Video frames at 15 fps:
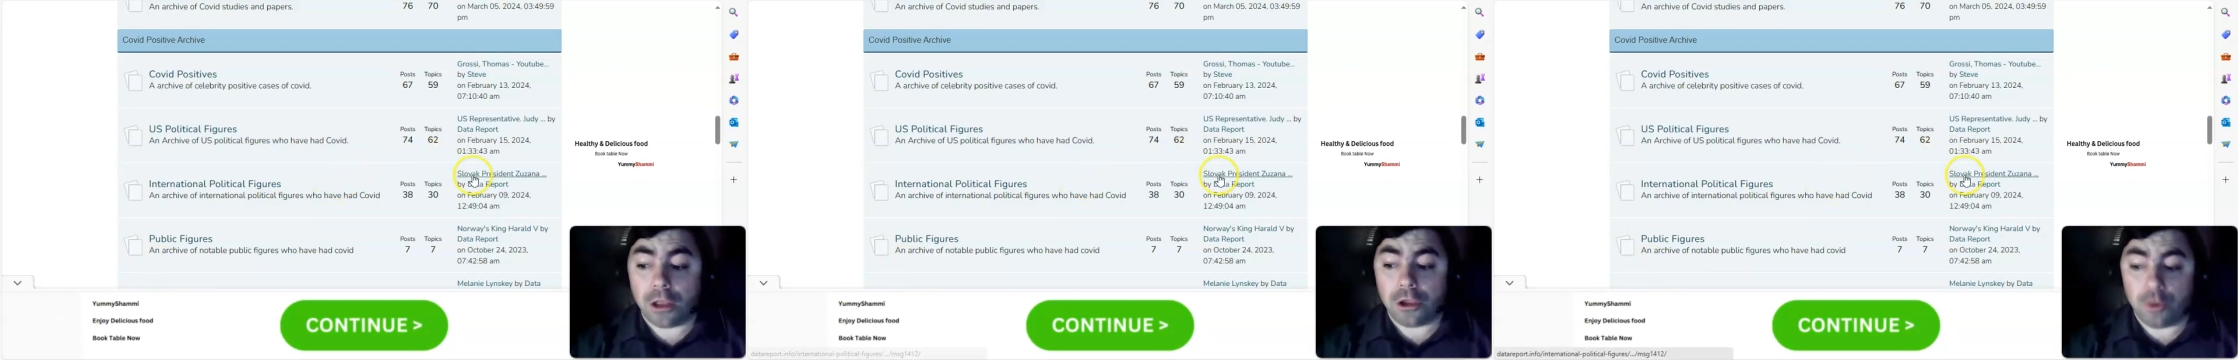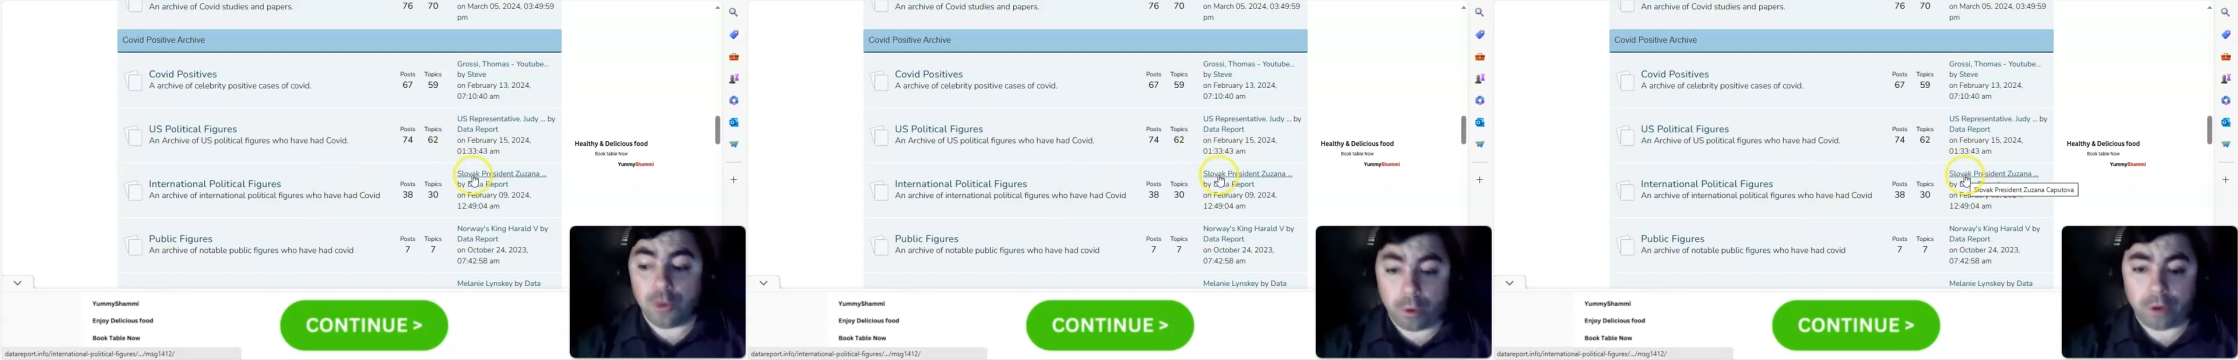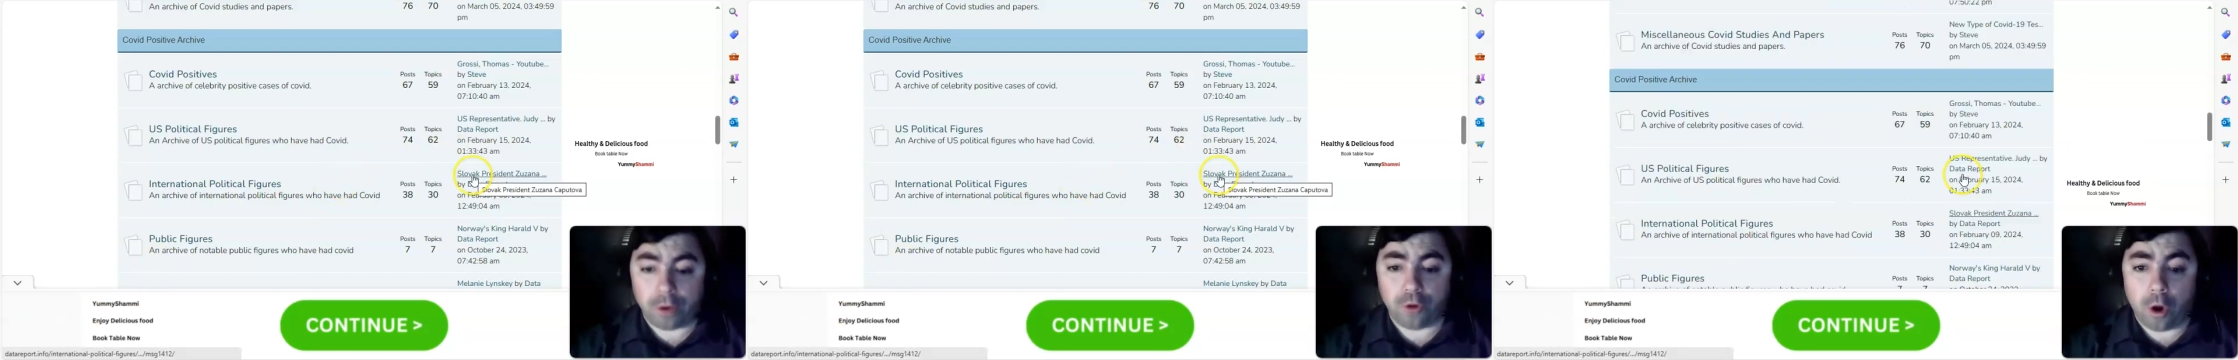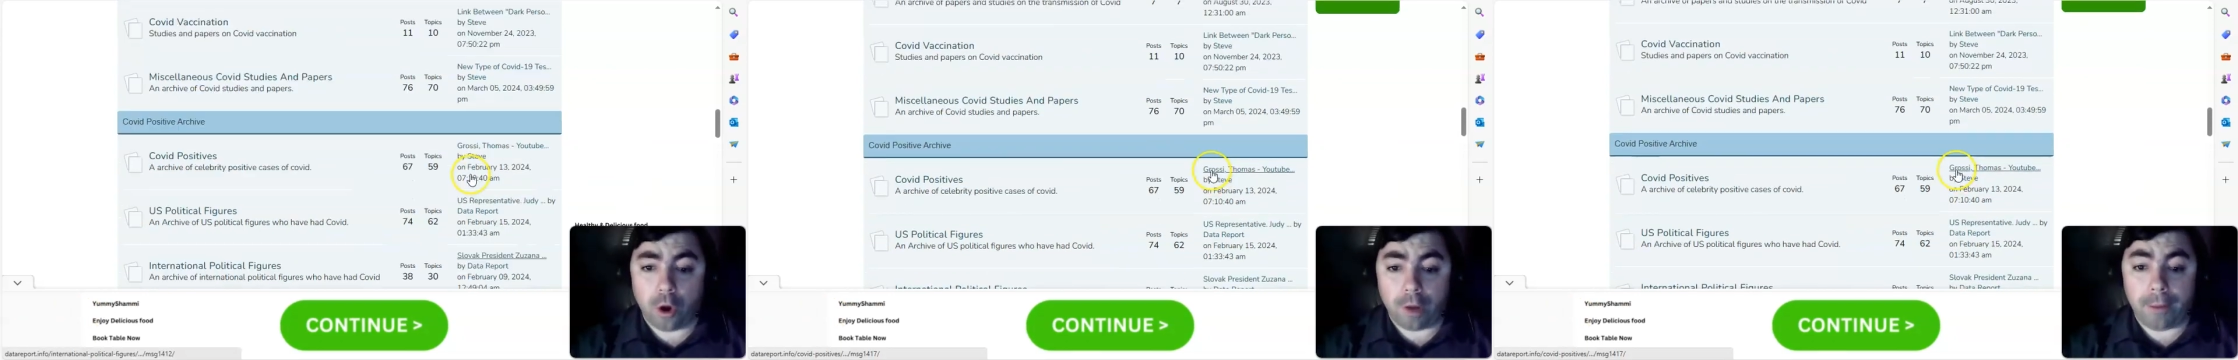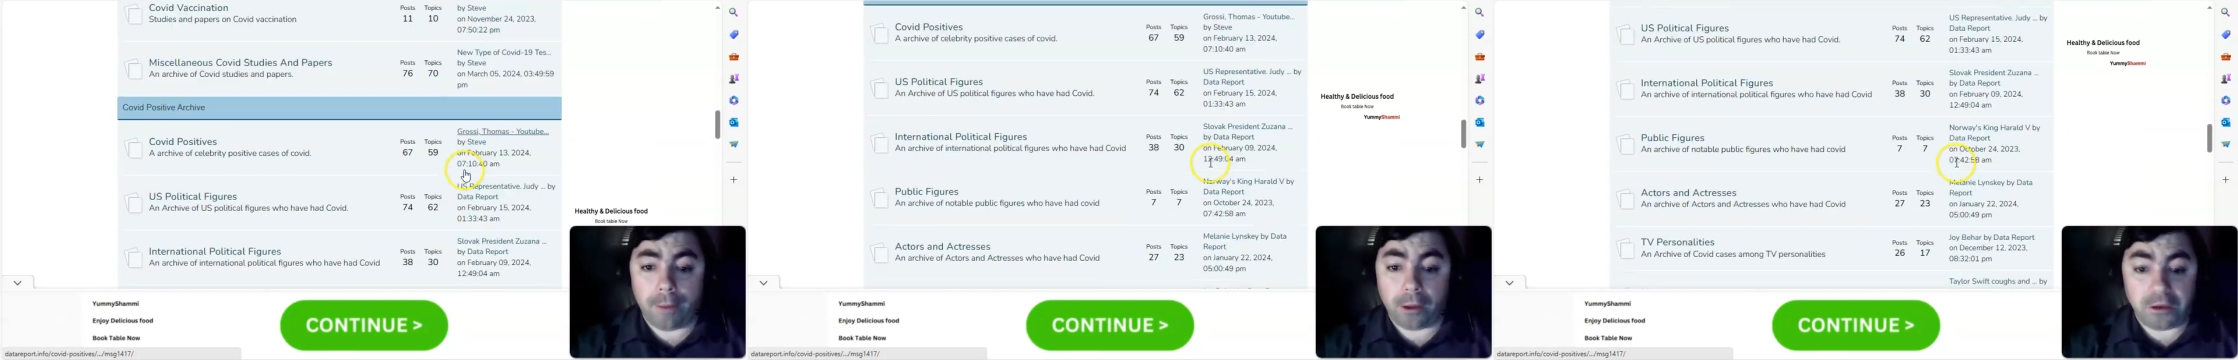you want to
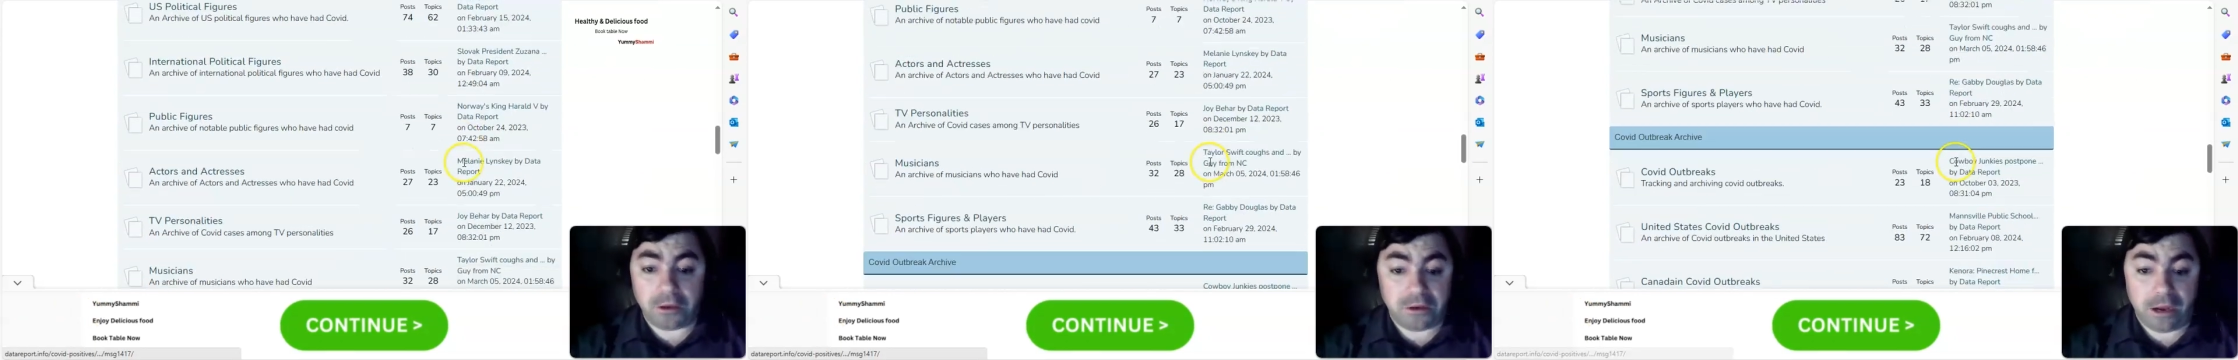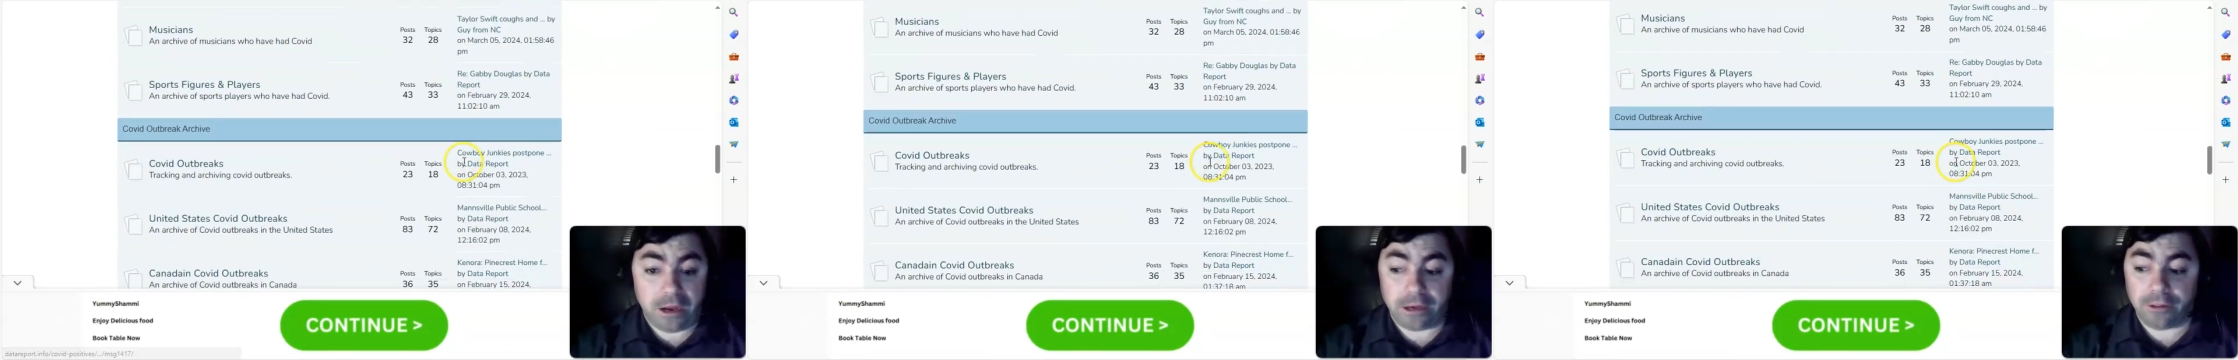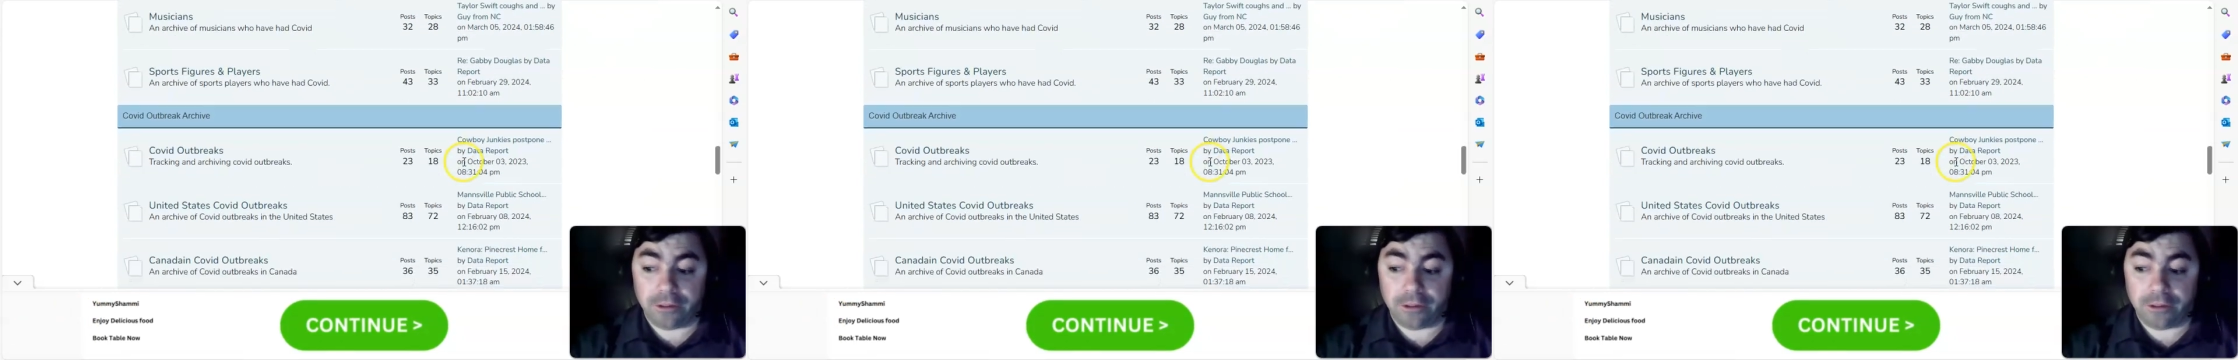talk about in any